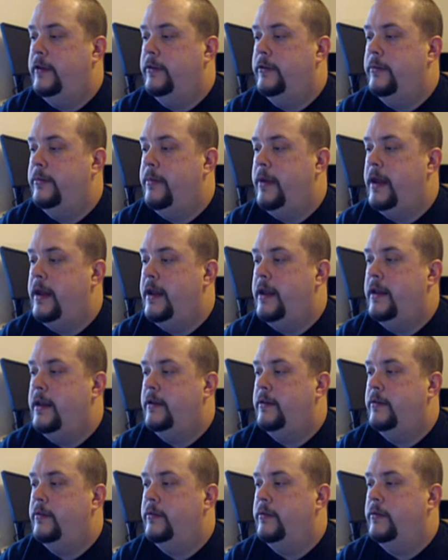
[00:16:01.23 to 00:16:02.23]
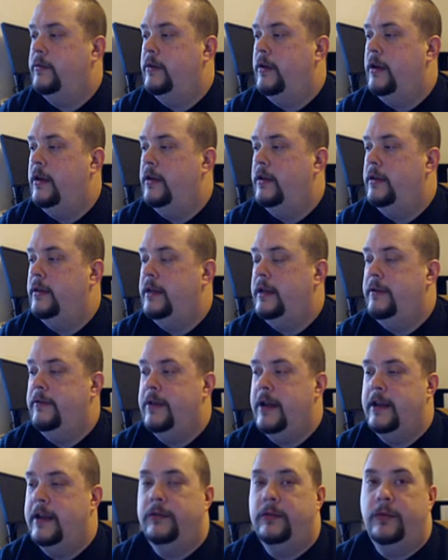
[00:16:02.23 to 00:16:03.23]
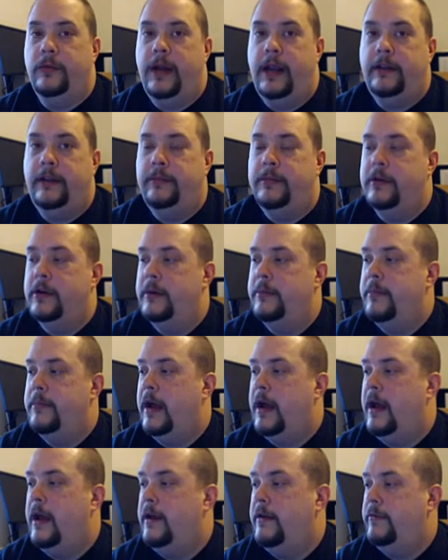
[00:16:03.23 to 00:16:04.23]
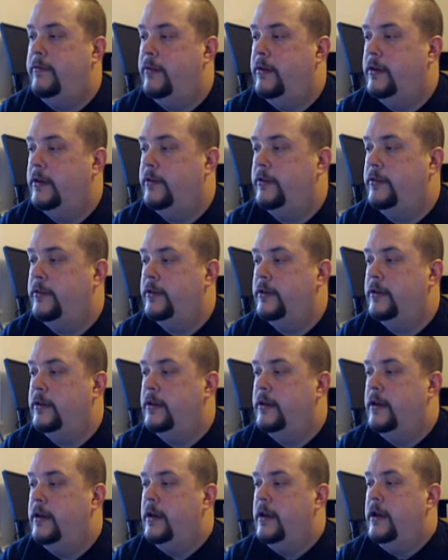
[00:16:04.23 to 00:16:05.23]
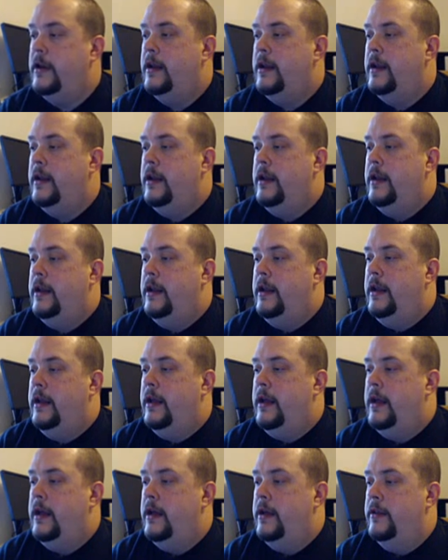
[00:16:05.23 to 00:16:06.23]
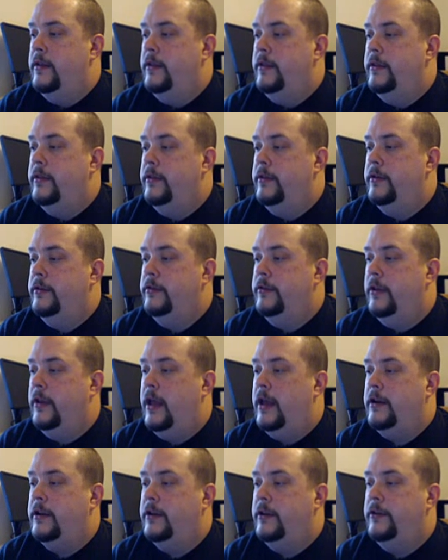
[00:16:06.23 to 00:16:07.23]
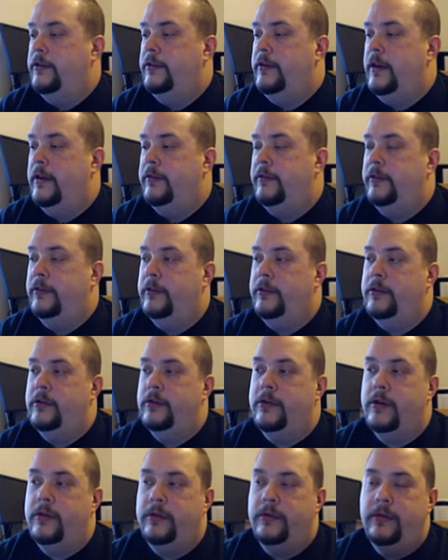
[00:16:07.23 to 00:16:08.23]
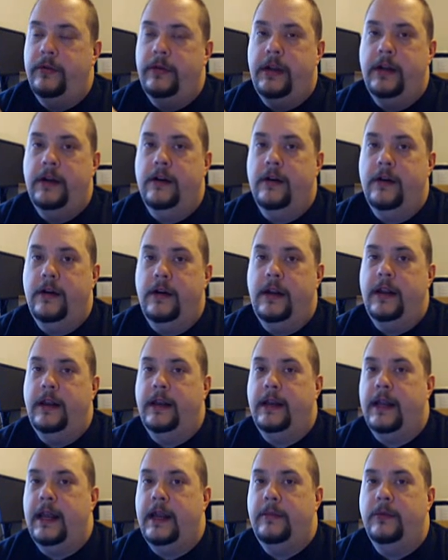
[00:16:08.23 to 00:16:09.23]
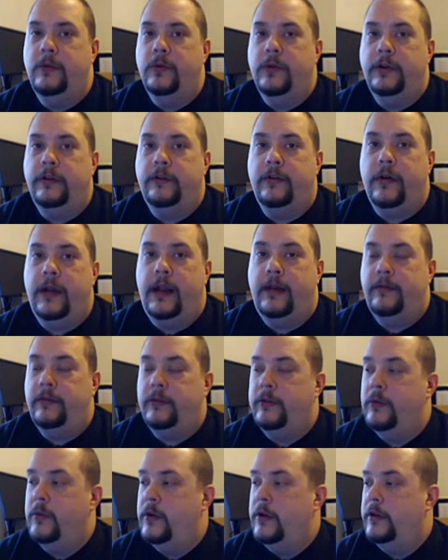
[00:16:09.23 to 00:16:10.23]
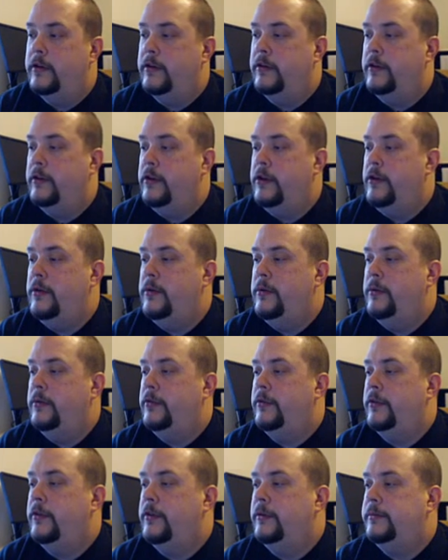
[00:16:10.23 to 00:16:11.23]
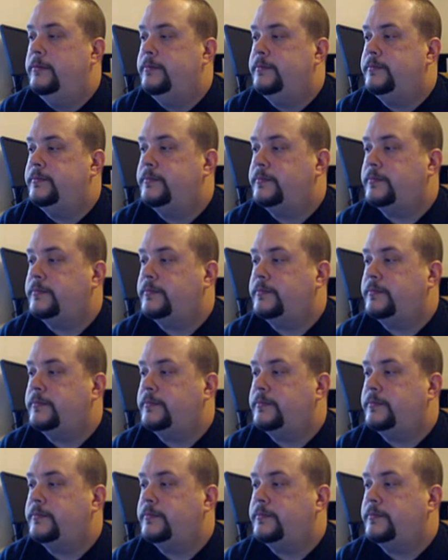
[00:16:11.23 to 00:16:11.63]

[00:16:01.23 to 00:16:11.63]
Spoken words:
failed to ban, even has a Raspberry Pi function. There's a lot of good stuff. So you'll go through here and enable which graphs you want to use.